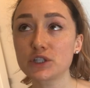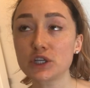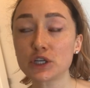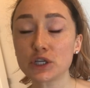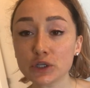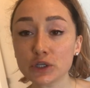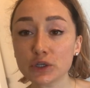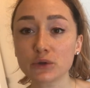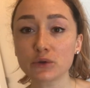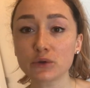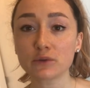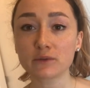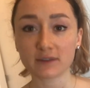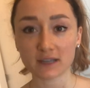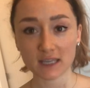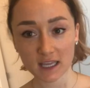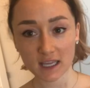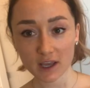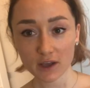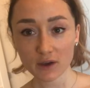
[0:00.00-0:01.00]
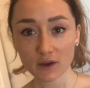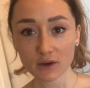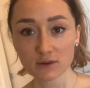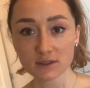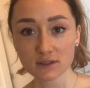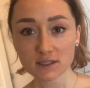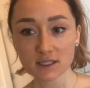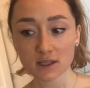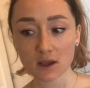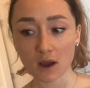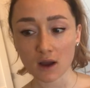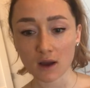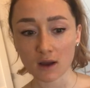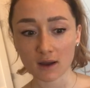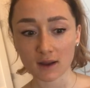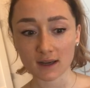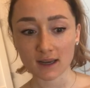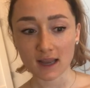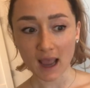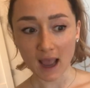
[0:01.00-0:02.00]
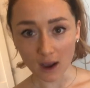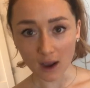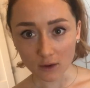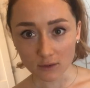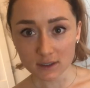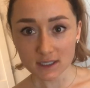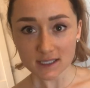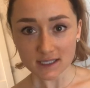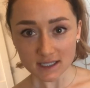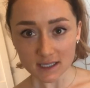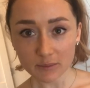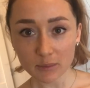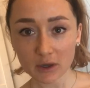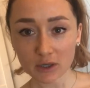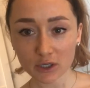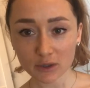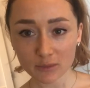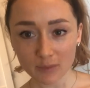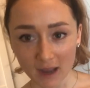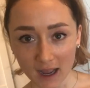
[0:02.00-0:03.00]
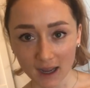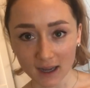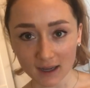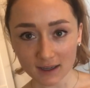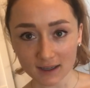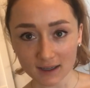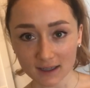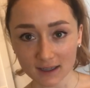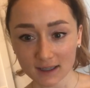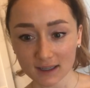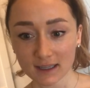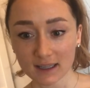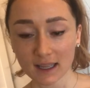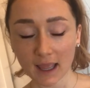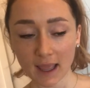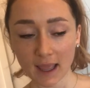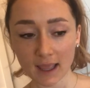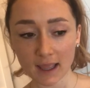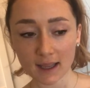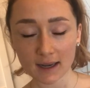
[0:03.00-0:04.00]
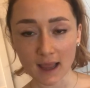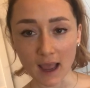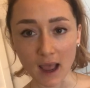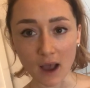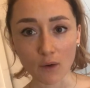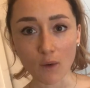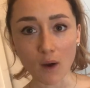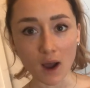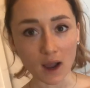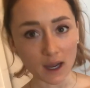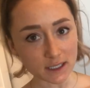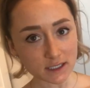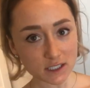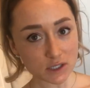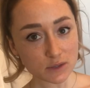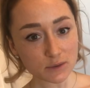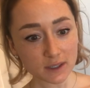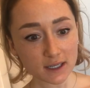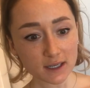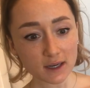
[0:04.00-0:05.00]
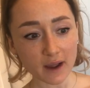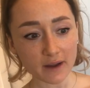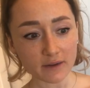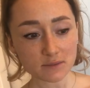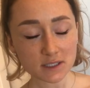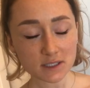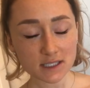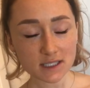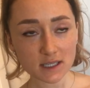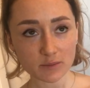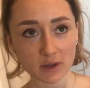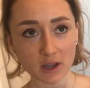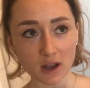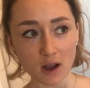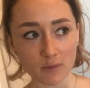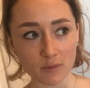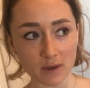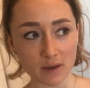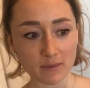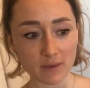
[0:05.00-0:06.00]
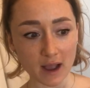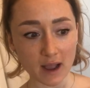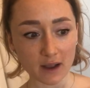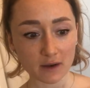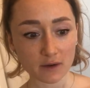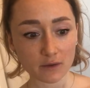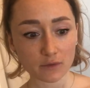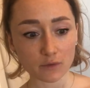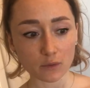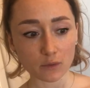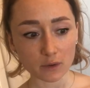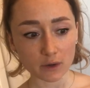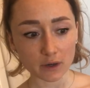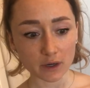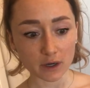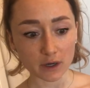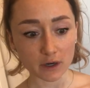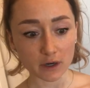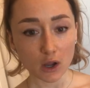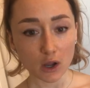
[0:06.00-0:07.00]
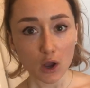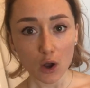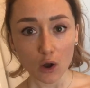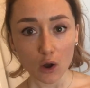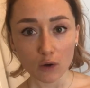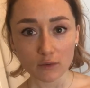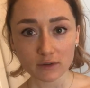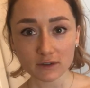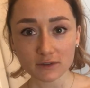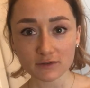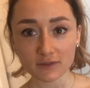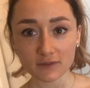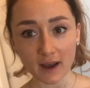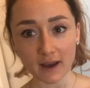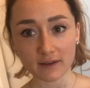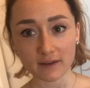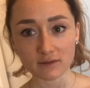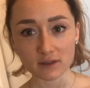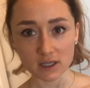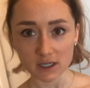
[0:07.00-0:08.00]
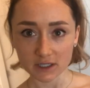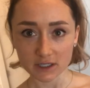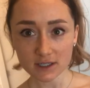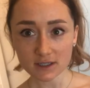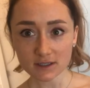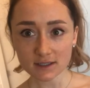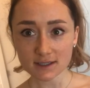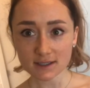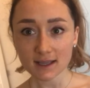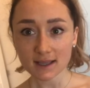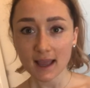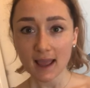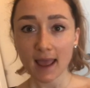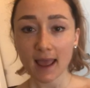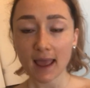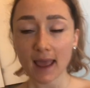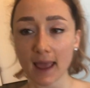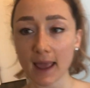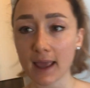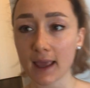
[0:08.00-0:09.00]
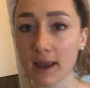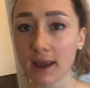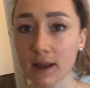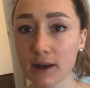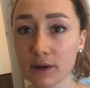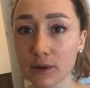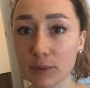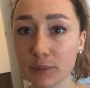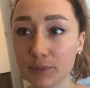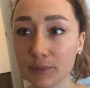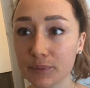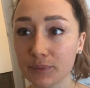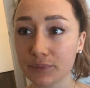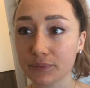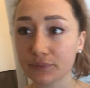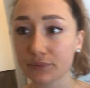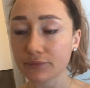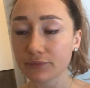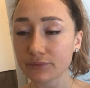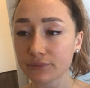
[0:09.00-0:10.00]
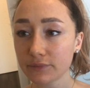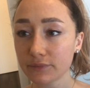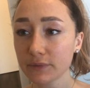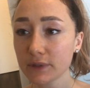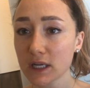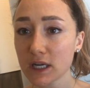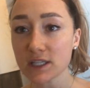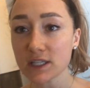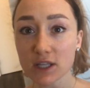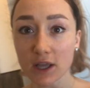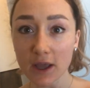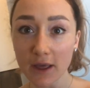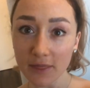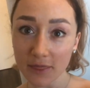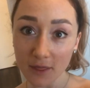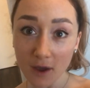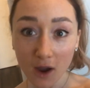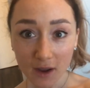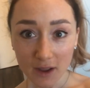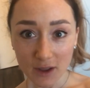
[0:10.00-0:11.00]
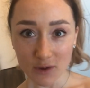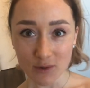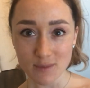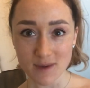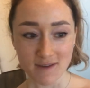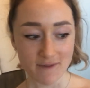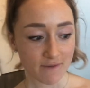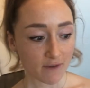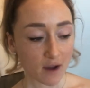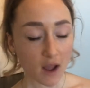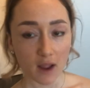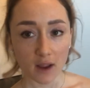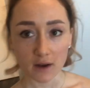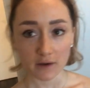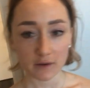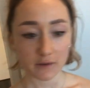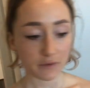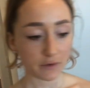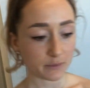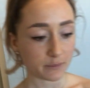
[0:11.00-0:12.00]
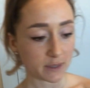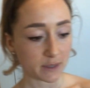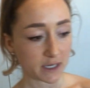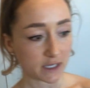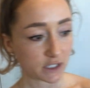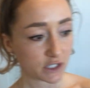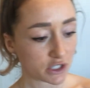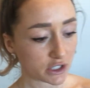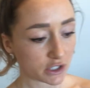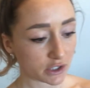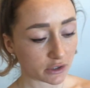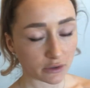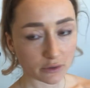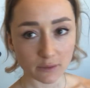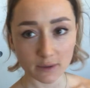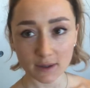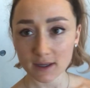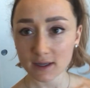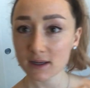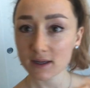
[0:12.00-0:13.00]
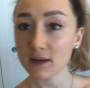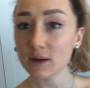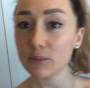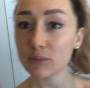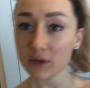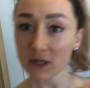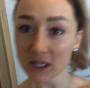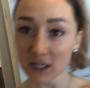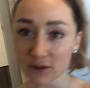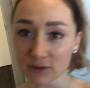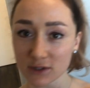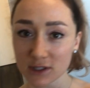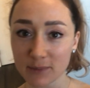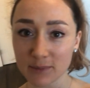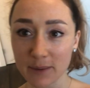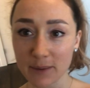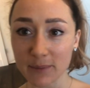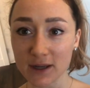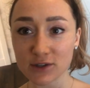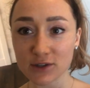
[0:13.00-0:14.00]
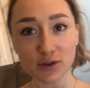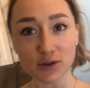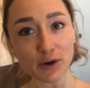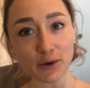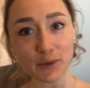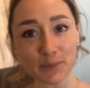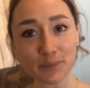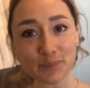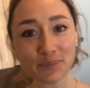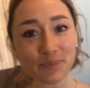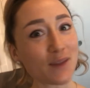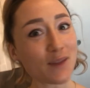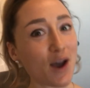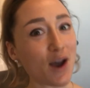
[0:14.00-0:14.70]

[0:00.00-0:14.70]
2 videos on how to sleep on your back and how I do it. I've been sleeping on my back for over 5 years, and so I thought it would be fun for me to bring you to my bedroom. Oh,